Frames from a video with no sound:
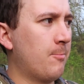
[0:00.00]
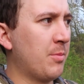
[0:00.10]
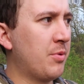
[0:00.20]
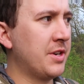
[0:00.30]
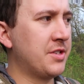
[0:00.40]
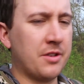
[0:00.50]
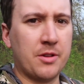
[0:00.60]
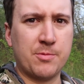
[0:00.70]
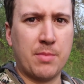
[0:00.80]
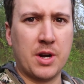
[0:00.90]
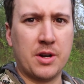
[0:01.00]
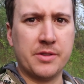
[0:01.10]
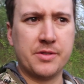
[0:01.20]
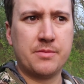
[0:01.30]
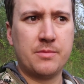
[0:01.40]
We're pretty sure those
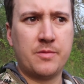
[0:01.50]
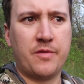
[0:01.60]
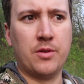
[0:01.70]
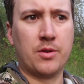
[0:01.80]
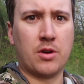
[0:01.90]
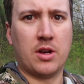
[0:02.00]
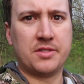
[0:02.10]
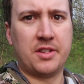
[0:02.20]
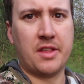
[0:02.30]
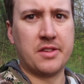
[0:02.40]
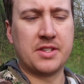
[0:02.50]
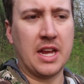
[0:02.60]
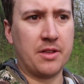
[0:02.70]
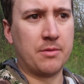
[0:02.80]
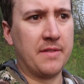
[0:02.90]
birds flew across to the other
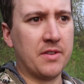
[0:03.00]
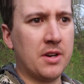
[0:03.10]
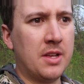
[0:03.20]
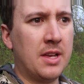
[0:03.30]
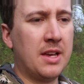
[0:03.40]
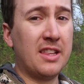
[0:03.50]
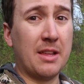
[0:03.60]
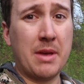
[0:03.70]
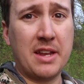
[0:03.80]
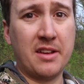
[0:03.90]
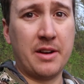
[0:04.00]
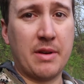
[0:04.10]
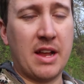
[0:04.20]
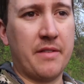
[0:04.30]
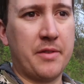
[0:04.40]
side of the river. They may have done it
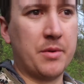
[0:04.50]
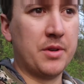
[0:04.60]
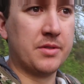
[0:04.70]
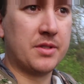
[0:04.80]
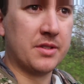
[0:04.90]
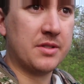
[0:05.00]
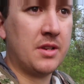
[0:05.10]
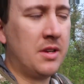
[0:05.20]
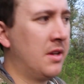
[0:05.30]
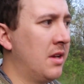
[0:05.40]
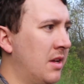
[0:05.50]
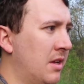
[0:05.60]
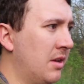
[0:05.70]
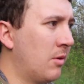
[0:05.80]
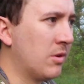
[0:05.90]
right off the roost, because
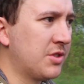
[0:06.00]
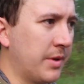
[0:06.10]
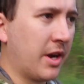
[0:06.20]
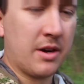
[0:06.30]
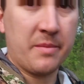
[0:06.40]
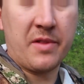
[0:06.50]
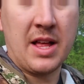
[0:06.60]
once we heard them